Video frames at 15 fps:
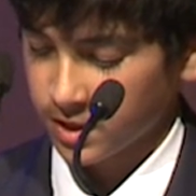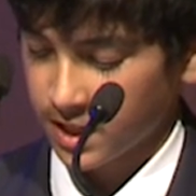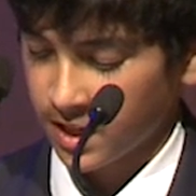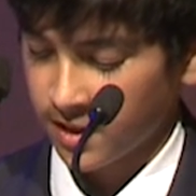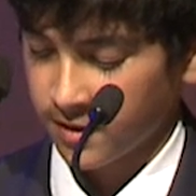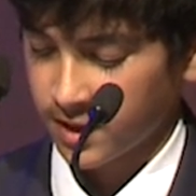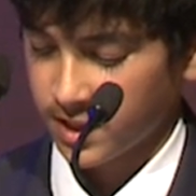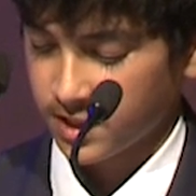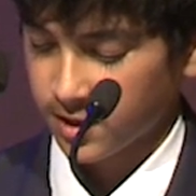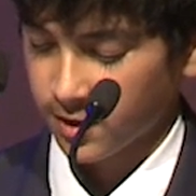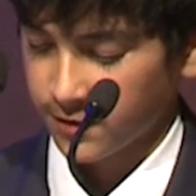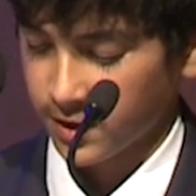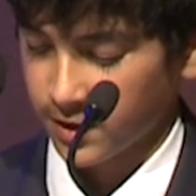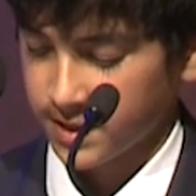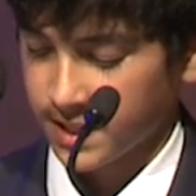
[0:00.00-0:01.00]
generous
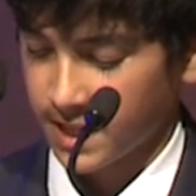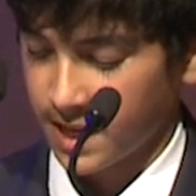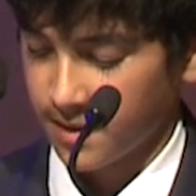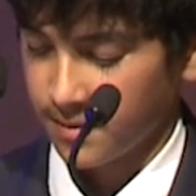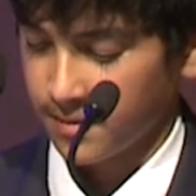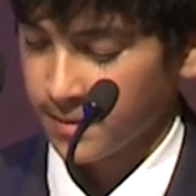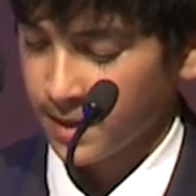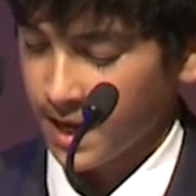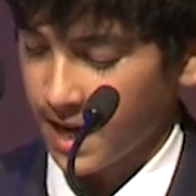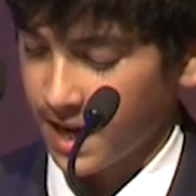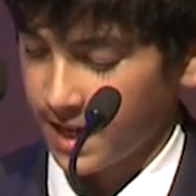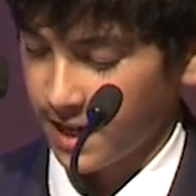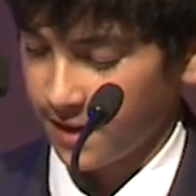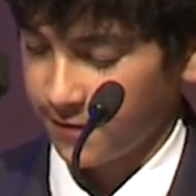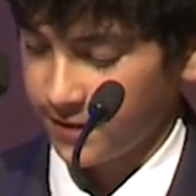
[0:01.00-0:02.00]
of your time
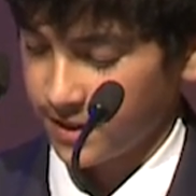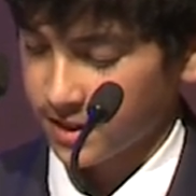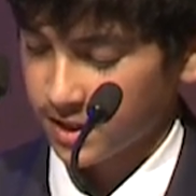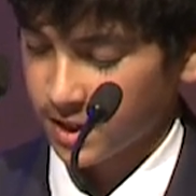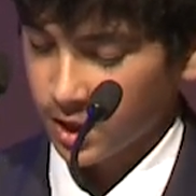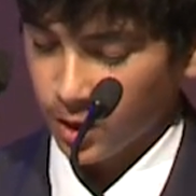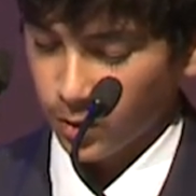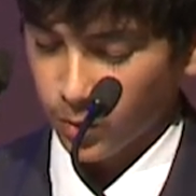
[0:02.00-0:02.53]
and efforts.